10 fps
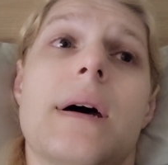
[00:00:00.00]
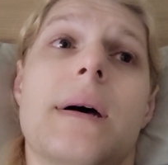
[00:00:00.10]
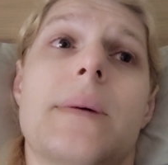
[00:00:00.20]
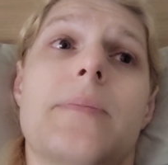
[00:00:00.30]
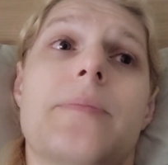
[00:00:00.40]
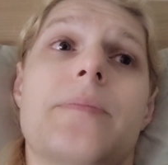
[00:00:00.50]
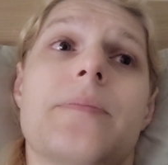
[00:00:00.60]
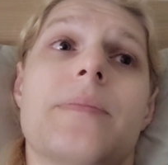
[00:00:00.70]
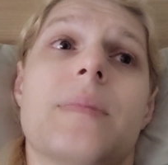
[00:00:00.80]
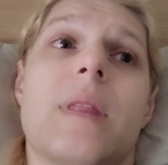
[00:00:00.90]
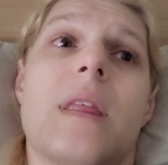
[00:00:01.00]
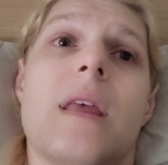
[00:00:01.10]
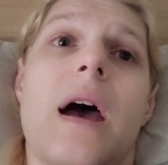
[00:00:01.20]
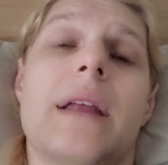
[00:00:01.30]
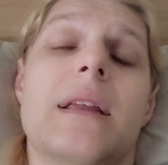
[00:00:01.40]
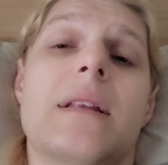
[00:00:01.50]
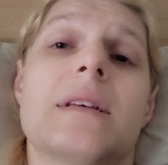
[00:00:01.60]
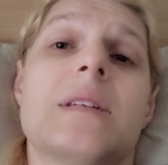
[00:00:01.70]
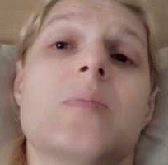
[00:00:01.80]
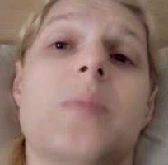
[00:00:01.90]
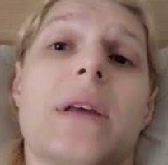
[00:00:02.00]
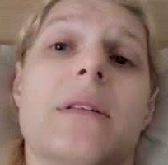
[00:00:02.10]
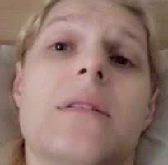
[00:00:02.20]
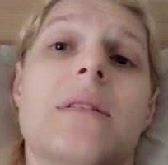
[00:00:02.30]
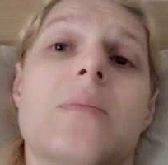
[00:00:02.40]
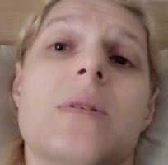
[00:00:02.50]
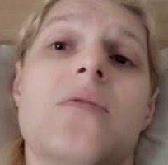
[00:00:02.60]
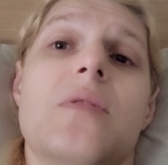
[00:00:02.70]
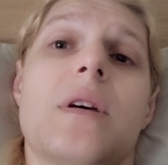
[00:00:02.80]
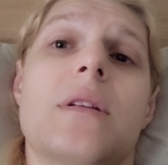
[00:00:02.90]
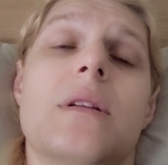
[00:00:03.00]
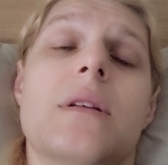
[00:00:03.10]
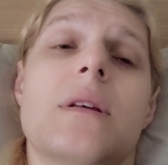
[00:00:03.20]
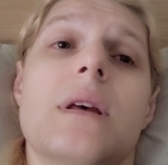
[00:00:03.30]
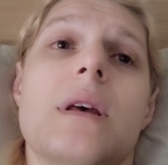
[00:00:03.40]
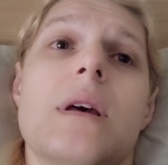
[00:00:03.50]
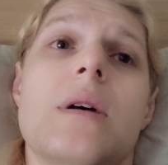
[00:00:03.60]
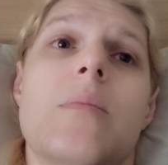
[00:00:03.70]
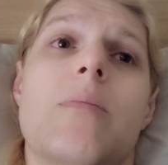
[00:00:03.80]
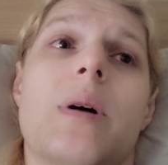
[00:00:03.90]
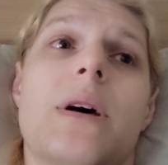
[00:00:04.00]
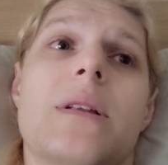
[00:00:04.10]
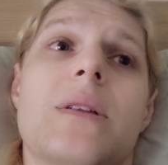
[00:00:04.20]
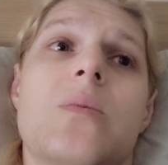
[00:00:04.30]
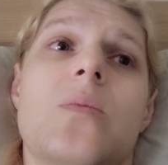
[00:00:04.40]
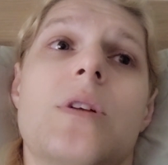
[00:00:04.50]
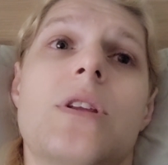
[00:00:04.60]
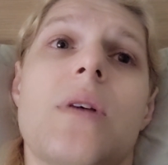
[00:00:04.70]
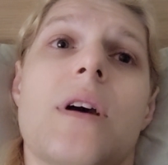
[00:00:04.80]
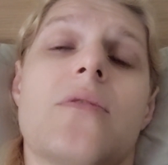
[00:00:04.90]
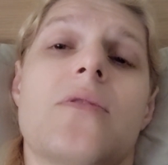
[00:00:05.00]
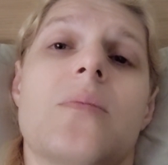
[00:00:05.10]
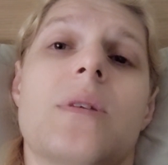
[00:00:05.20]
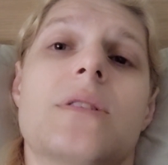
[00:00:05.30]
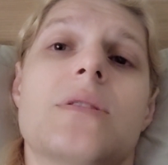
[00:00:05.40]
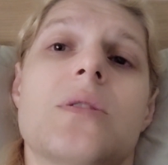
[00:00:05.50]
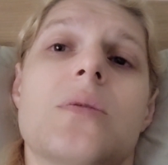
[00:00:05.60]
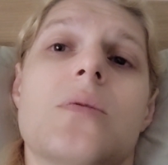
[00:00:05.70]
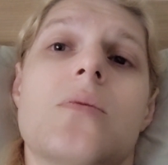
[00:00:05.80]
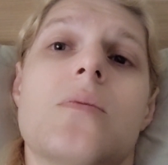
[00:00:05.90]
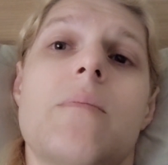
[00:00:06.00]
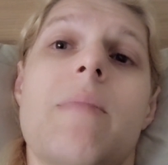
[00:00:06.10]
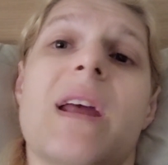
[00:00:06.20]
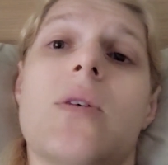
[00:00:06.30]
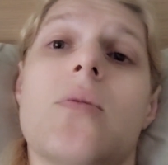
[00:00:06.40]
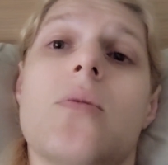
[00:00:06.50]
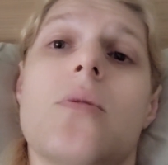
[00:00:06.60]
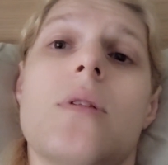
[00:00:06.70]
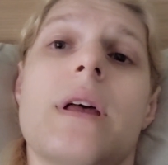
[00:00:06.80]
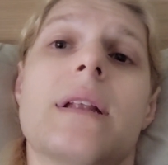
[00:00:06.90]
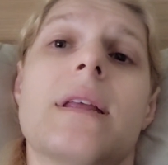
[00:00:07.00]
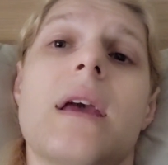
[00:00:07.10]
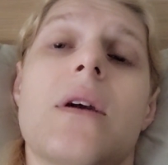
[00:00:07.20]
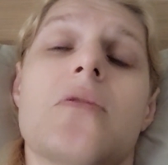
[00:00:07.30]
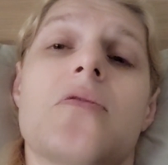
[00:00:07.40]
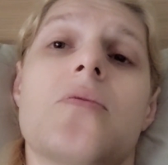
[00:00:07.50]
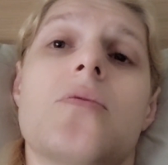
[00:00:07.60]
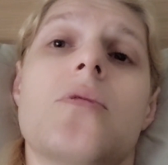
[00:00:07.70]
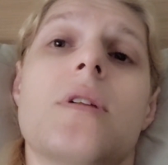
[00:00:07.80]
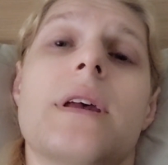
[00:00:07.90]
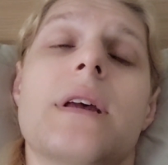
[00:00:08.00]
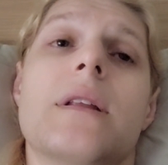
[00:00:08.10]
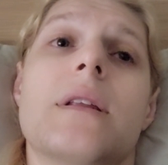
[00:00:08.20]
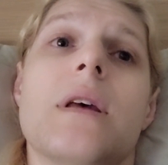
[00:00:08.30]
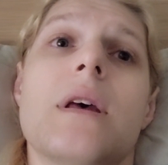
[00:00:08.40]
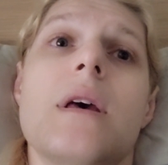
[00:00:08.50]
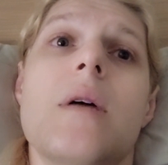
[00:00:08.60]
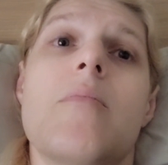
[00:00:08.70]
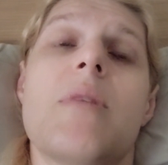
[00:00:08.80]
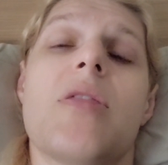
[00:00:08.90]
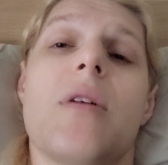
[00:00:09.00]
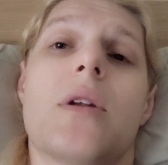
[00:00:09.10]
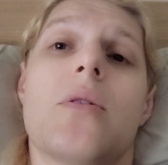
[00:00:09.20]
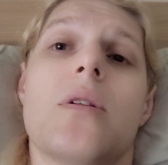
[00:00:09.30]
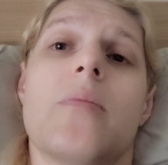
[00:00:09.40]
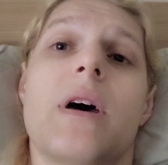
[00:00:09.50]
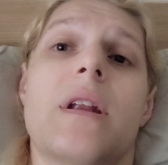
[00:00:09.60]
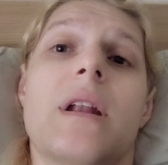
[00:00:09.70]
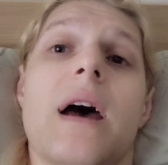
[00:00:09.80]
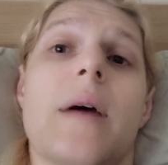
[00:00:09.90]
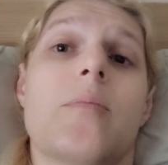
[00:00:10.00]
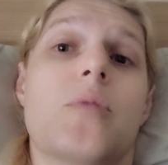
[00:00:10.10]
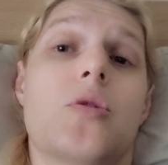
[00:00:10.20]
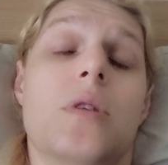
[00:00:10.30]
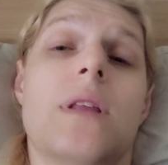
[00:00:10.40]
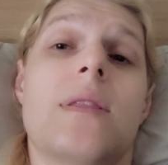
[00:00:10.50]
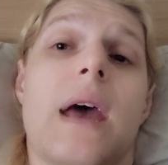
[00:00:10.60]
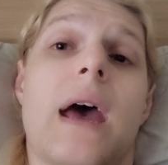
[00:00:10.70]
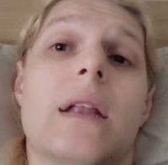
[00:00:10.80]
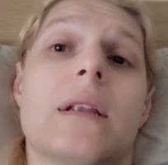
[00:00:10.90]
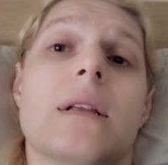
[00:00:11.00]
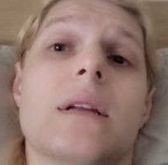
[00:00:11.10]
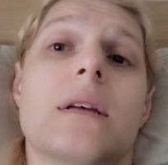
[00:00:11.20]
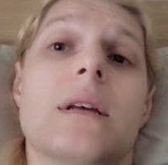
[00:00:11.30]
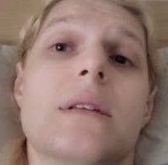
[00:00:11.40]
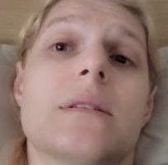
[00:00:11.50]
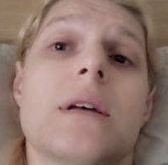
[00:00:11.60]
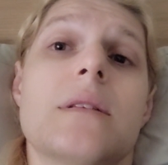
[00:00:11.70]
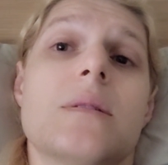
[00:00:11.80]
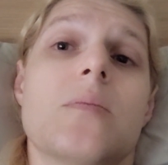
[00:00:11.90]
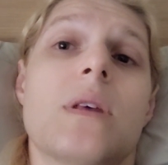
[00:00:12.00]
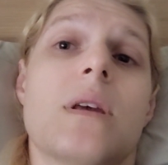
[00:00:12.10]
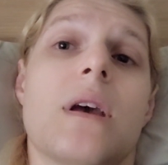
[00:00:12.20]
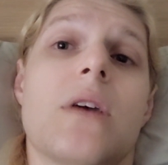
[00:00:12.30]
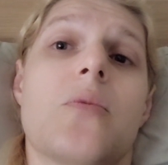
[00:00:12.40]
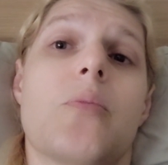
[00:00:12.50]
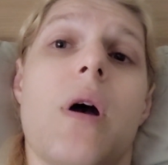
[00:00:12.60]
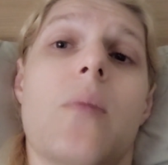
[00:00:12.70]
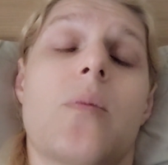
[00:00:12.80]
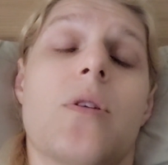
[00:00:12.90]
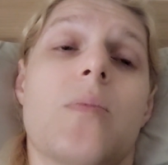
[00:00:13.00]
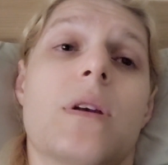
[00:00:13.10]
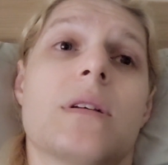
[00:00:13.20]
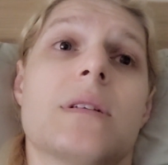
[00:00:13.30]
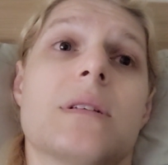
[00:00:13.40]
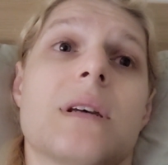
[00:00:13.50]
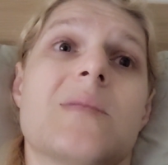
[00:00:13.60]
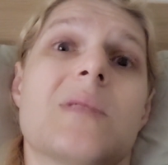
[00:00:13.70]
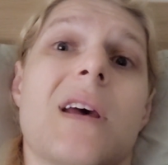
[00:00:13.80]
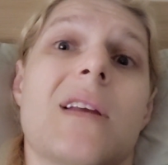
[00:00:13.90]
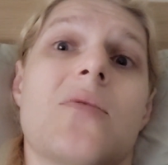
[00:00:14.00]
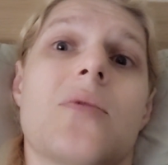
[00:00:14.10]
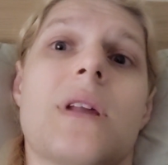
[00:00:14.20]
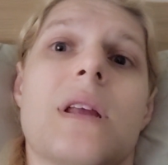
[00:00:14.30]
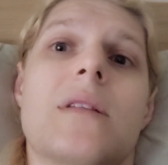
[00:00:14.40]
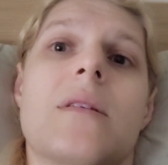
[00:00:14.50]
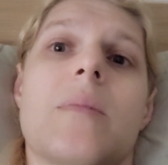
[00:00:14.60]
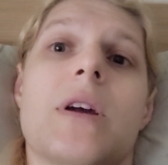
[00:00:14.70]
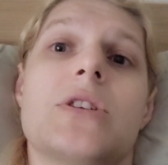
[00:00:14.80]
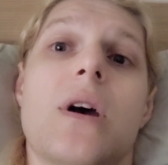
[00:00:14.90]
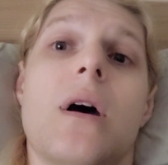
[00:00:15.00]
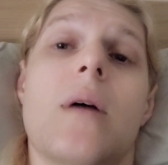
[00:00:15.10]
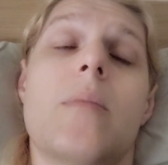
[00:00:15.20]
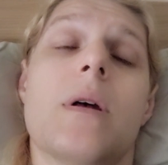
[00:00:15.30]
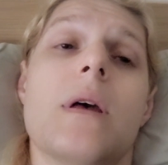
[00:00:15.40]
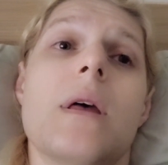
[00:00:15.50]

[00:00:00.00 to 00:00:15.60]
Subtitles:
I didn't expect it to be fun. But when you have to be so medical and careful and methodical about it, I'm good at that. It's not something I have a problem with because that's kind of related to my job,